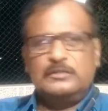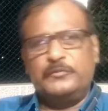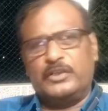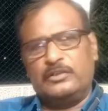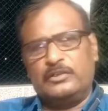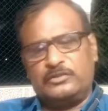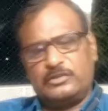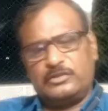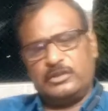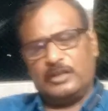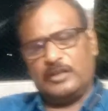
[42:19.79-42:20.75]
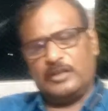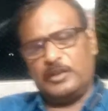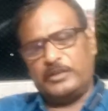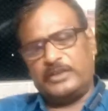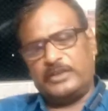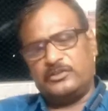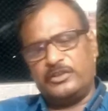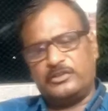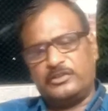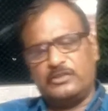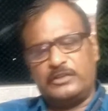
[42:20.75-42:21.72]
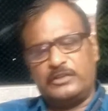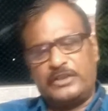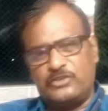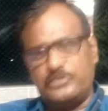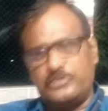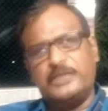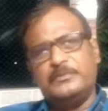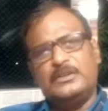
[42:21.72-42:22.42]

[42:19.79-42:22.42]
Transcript: because our lecture is not exhaustive.